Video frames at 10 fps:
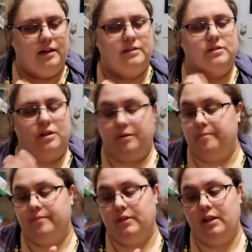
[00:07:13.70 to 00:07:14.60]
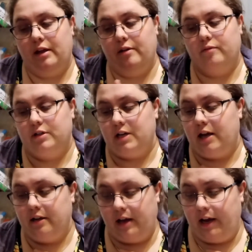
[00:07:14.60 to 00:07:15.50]
So, which
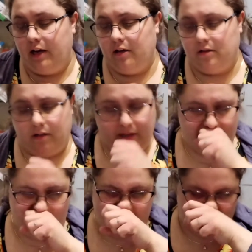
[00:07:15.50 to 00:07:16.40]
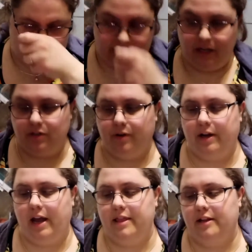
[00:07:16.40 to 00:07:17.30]
I
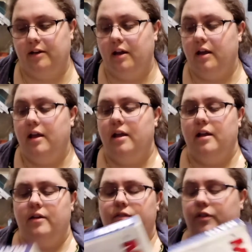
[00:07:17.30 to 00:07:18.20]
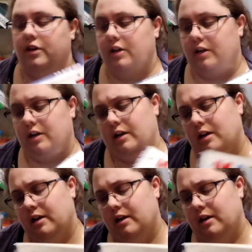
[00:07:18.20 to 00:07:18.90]
enjoy. And then for